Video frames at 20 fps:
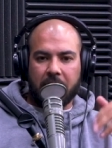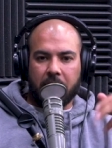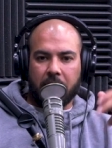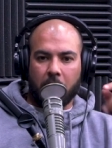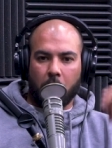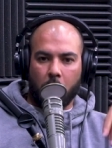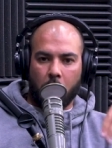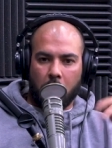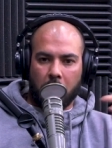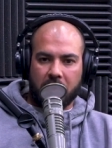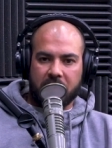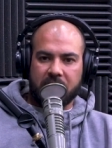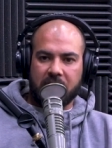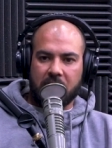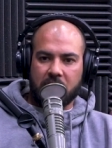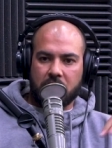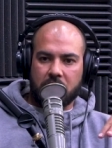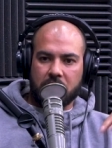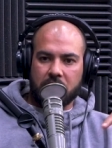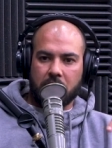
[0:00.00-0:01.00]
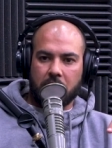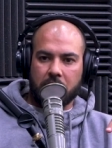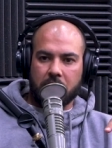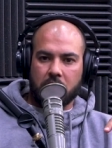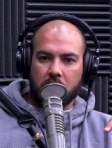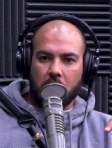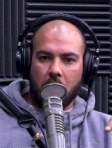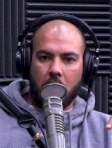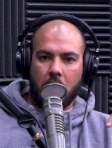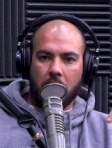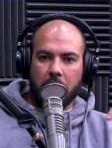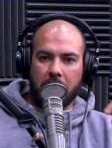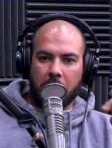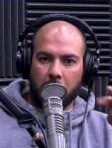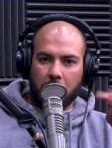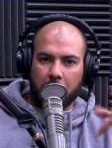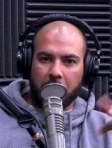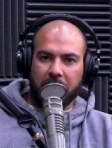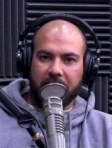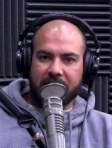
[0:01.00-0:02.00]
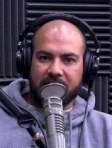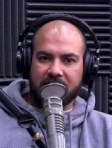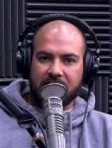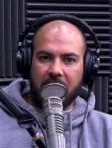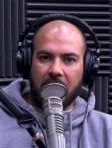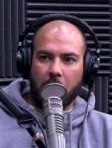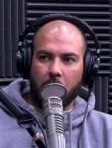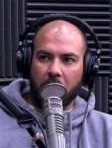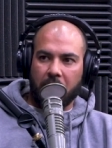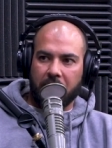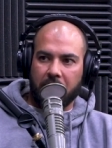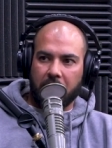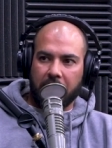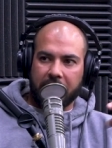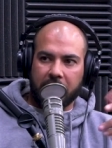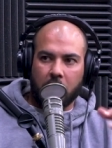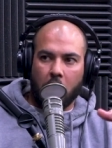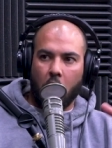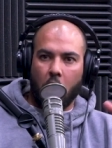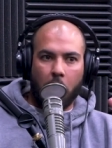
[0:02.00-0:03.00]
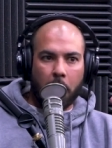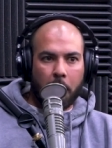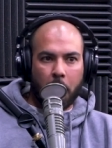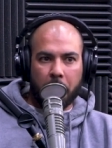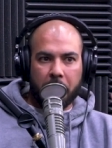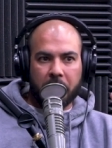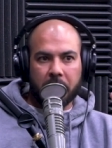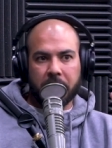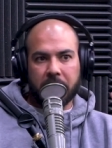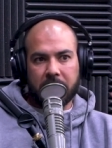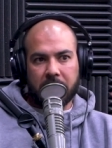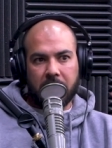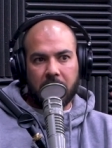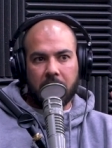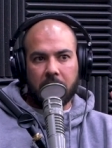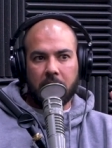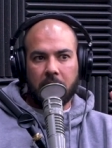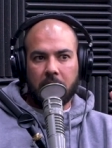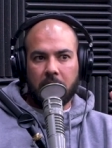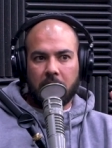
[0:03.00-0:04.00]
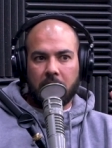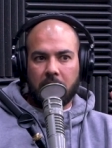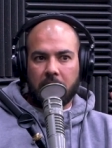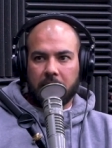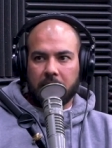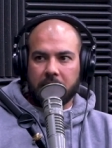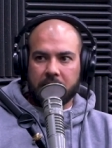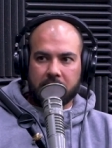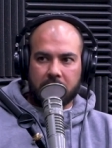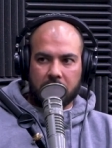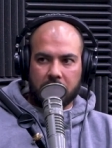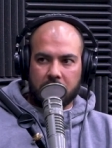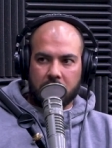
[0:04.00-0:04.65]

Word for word: the work sessions on strong and replace that with like an all mobility day. Because the